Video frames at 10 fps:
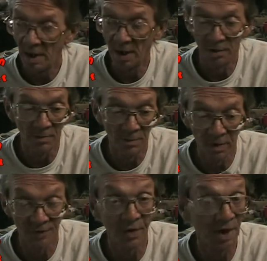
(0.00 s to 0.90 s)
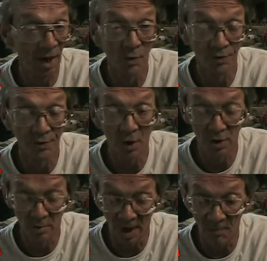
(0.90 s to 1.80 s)
And that's like I was
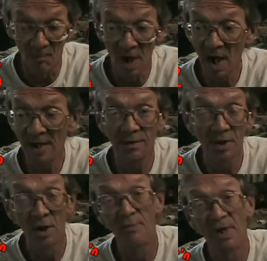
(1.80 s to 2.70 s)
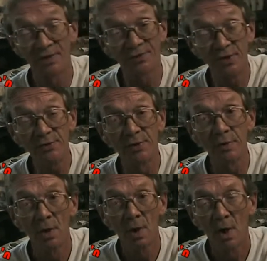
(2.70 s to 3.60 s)
talking about mine. Come next season,
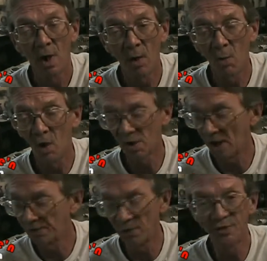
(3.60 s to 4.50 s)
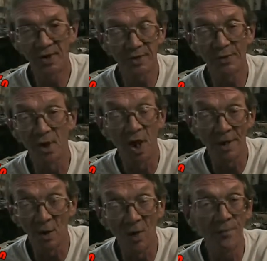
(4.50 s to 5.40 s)
I walk out there and take the
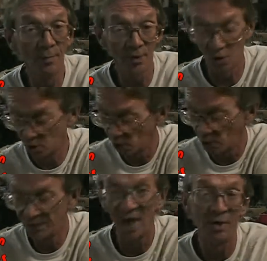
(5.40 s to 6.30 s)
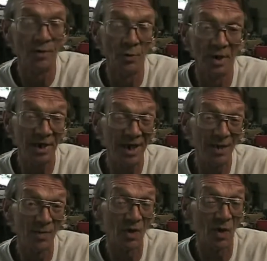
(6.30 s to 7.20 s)
line off and put a hose down into a
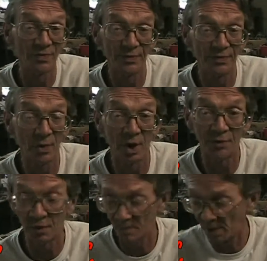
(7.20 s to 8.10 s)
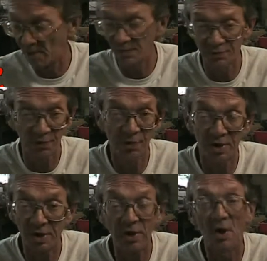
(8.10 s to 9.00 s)
can because it's electric pump, and turn the
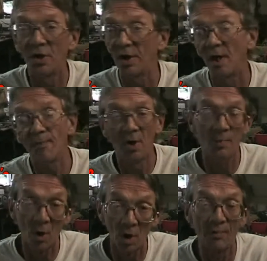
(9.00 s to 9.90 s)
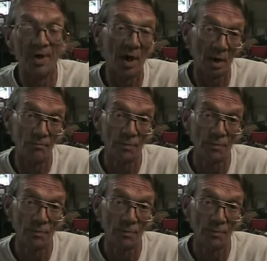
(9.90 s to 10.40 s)
key on and I pump all of it out.